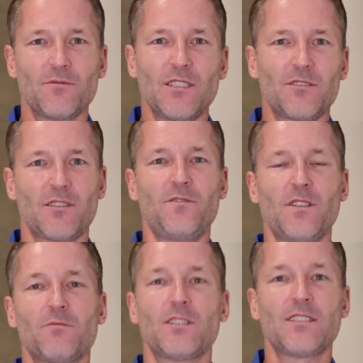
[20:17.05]
We usually
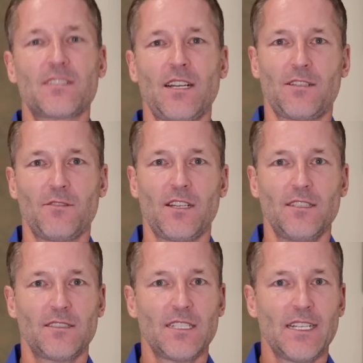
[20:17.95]
feel really stuck with
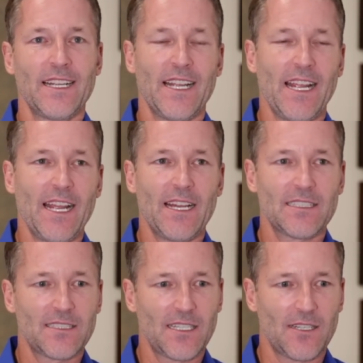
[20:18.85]
it.
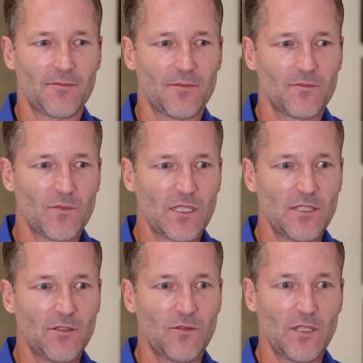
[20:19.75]
And
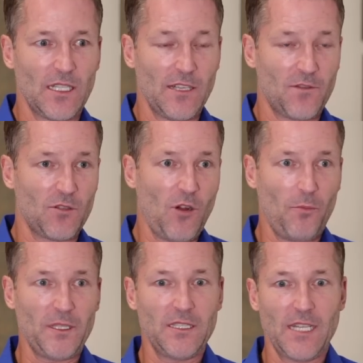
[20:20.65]
if you
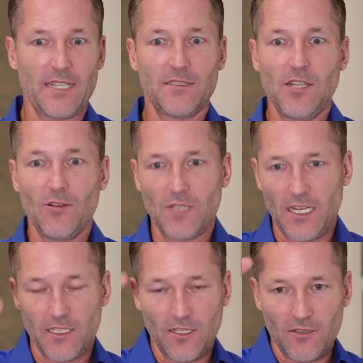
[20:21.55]
open that note
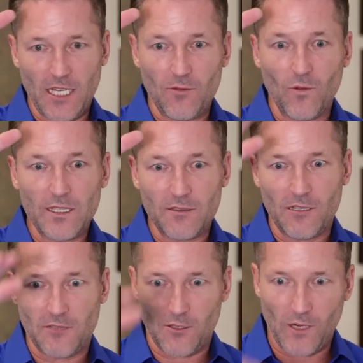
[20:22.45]
and you go, okay, what do I
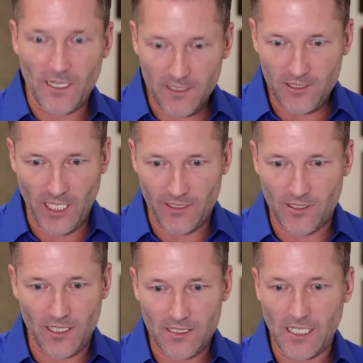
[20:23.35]
require to change
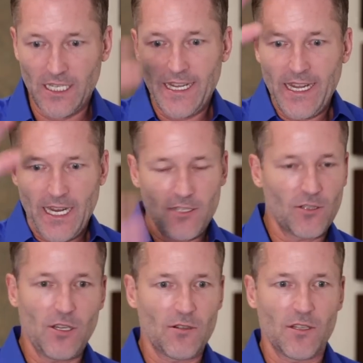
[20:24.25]
this? And
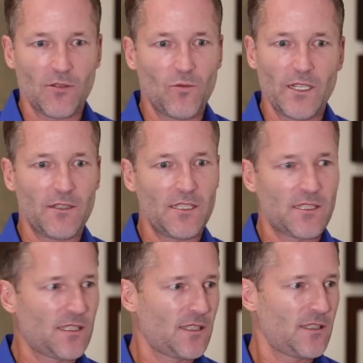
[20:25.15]
you'll go to the
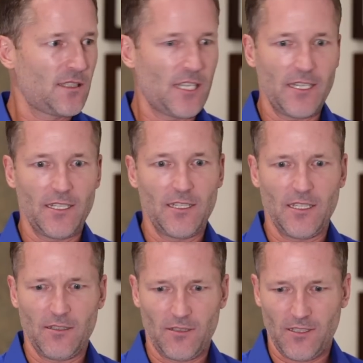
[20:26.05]
weirdest thing,
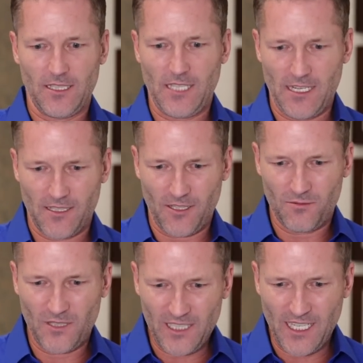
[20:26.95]
you'll look at that and go,
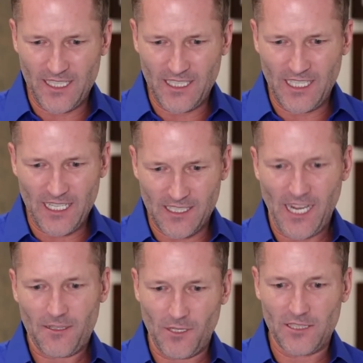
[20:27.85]
really? I need to ask
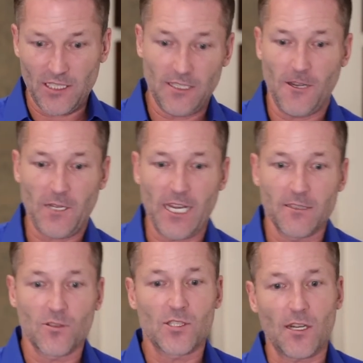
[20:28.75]
that question? Okay,
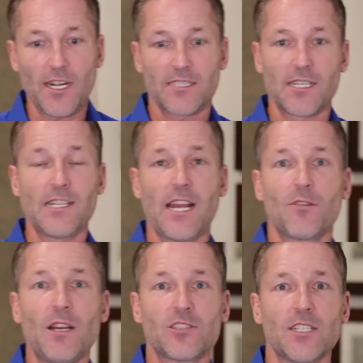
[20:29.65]
and you'll start asking that
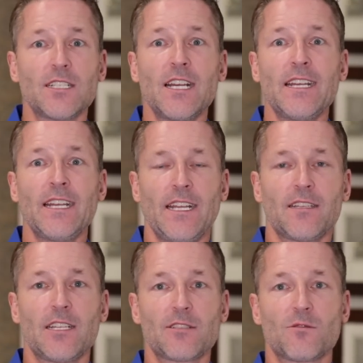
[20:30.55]
question
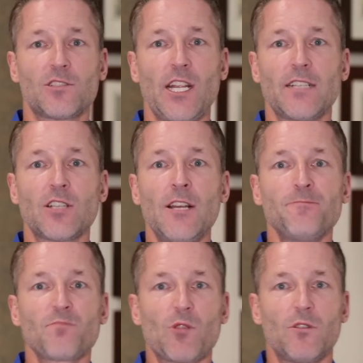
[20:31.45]
and things will change.
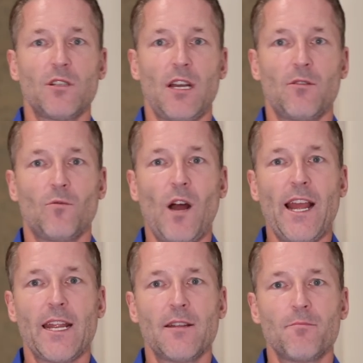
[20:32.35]
Well,
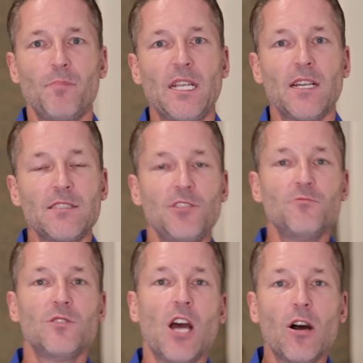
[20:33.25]
why? Because you
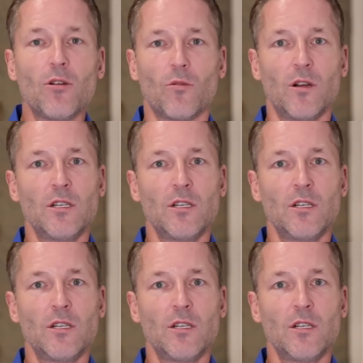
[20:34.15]
know.